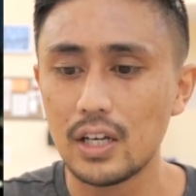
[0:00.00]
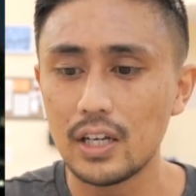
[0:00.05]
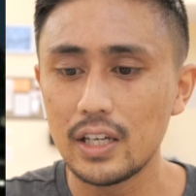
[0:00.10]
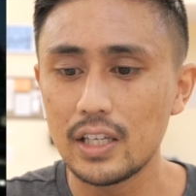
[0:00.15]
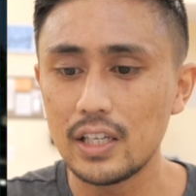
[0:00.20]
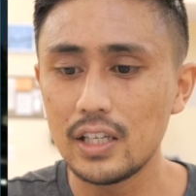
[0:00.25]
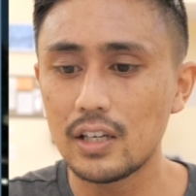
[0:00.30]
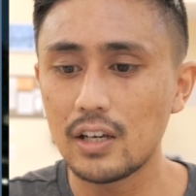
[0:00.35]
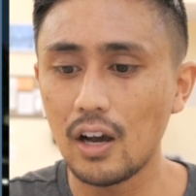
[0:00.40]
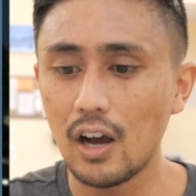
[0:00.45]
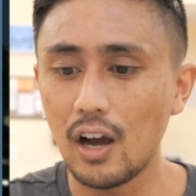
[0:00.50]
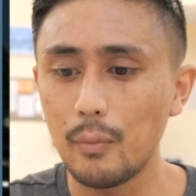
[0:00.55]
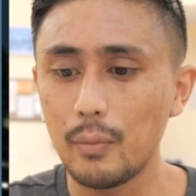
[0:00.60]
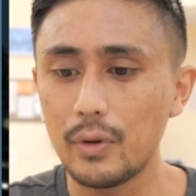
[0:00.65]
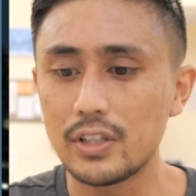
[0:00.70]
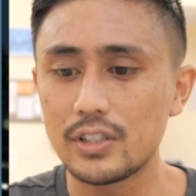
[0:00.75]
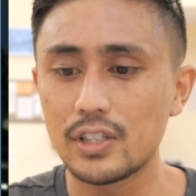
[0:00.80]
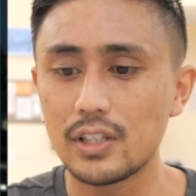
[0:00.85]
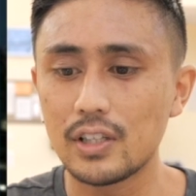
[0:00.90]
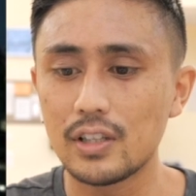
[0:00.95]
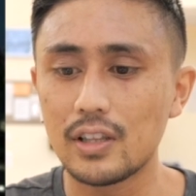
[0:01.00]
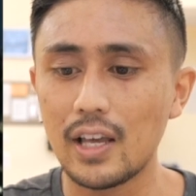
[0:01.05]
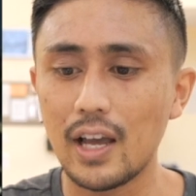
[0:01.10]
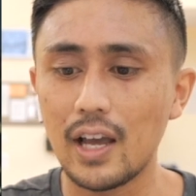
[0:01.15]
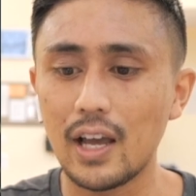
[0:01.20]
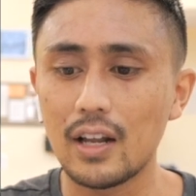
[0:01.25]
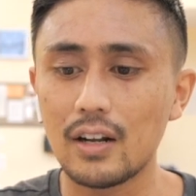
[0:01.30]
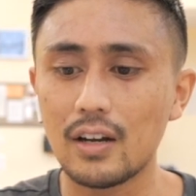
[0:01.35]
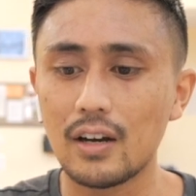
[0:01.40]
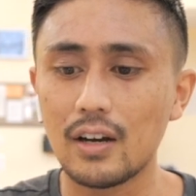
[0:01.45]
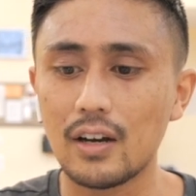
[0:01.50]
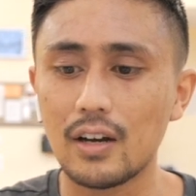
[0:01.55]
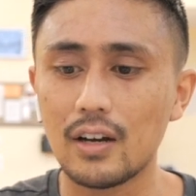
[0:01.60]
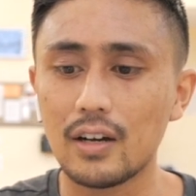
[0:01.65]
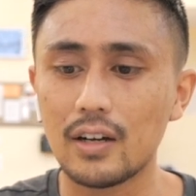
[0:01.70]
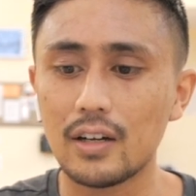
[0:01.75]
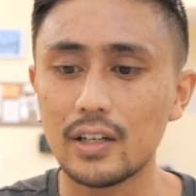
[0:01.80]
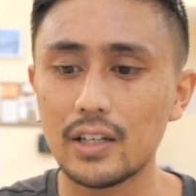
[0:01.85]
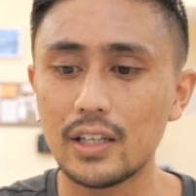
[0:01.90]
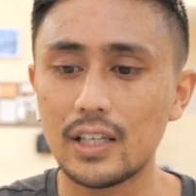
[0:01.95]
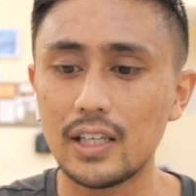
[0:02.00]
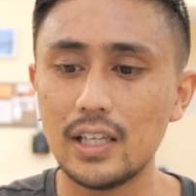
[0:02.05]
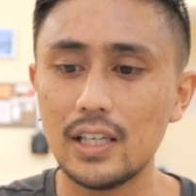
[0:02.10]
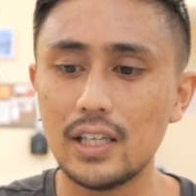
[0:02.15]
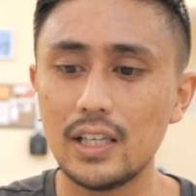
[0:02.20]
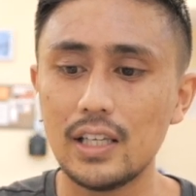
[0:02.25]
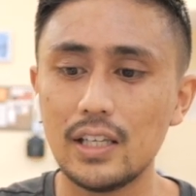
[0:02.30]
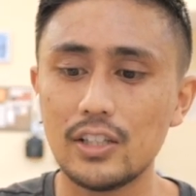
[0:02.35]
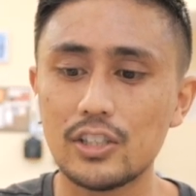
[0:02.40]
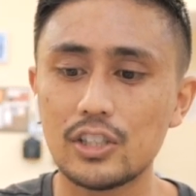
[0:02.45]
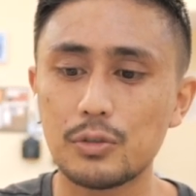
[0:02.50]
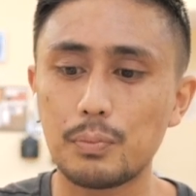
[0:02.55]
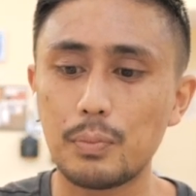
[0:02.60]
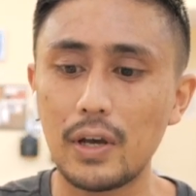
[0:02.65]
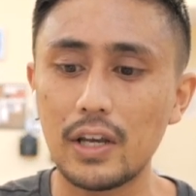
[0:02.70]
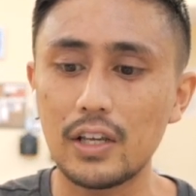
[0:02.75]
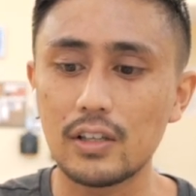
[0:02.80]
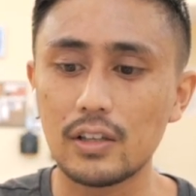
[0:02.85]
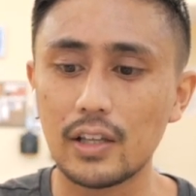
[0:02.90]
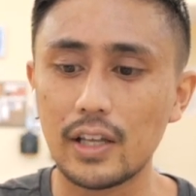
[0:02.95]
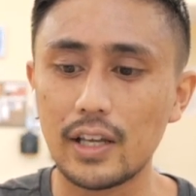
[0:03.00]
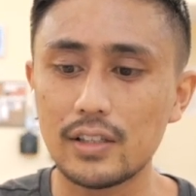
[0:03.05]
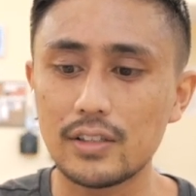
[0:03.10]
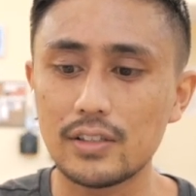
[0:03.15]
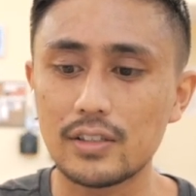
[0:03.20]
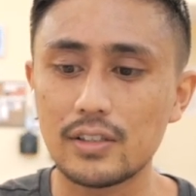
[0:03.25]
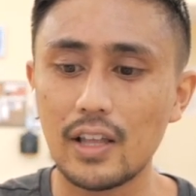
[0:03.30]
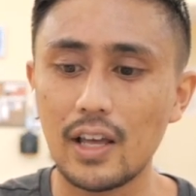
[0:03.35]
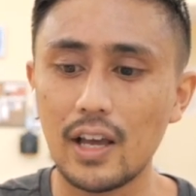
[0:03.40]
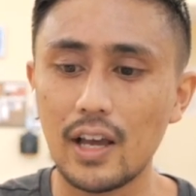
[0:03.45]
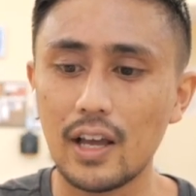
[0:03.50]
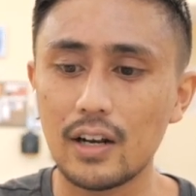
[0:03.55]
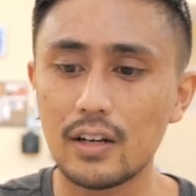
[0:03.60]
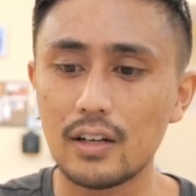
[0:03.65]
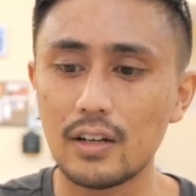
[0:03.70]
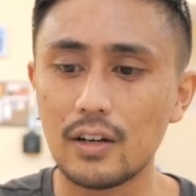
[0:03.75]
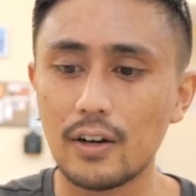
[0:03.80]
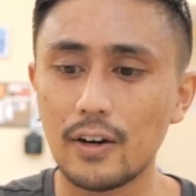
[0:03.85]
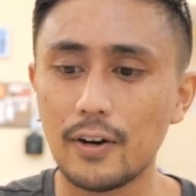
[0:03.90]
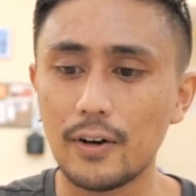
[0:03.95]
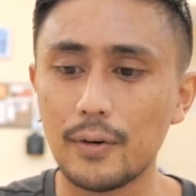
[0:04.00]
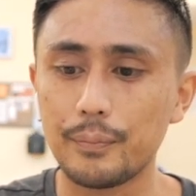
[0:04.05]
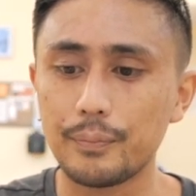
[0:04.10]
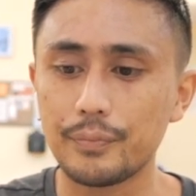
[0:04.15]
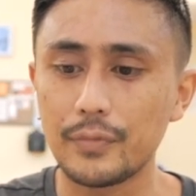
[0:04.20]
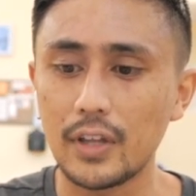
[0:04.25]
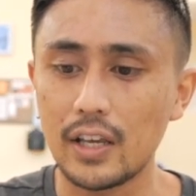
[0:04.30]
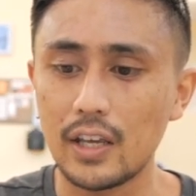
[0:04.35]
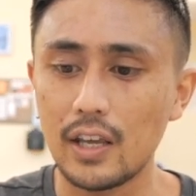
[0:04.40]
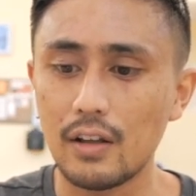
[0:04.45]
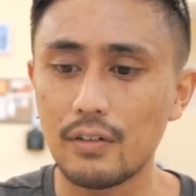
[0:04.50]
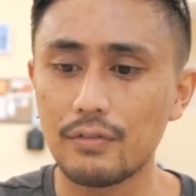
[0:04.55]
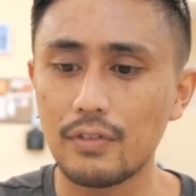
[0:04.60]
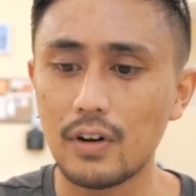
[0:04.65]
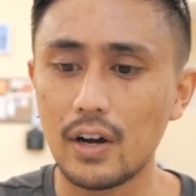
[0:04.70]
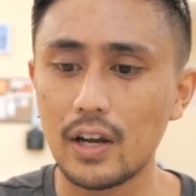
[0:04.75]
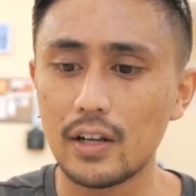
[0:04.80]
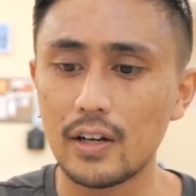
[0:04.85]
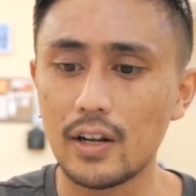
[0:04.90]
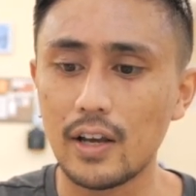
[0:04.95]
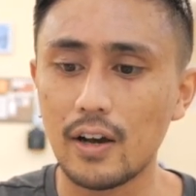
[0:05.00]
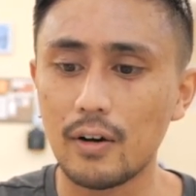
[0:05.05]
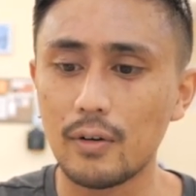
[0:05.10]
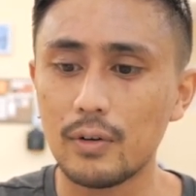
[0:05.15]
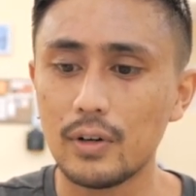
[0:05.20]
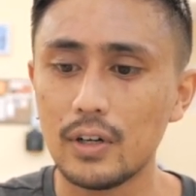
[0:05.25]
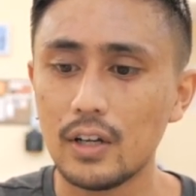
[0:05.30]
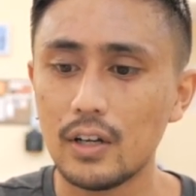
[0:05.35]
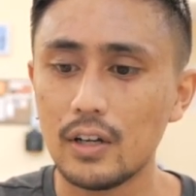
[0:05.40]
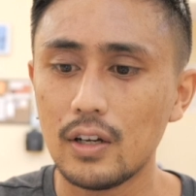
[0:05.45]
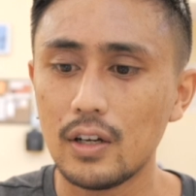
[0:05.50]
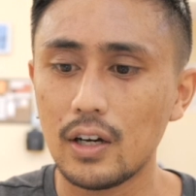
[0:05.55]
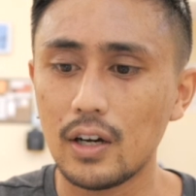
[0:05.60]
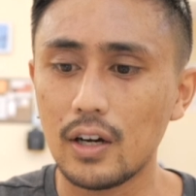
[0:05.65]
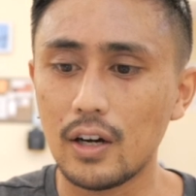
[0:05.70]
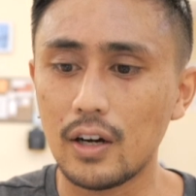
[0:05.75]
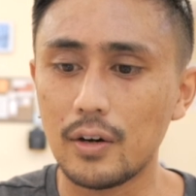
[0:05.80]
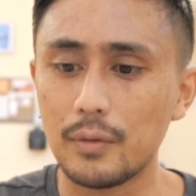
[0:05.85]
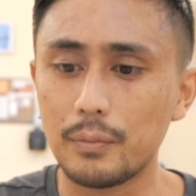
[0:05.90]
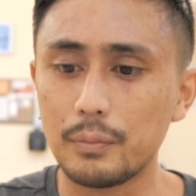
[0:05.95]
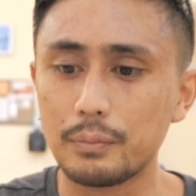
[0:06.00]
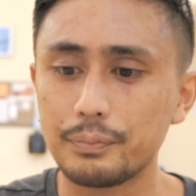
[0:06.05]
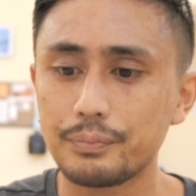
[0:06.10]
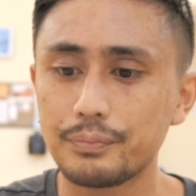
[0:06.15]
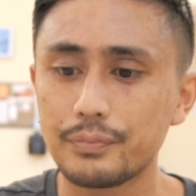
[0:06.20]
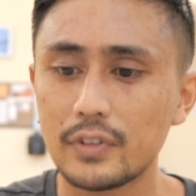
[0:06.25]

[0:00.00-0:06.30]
he commented that he speculates that, I can't find it now,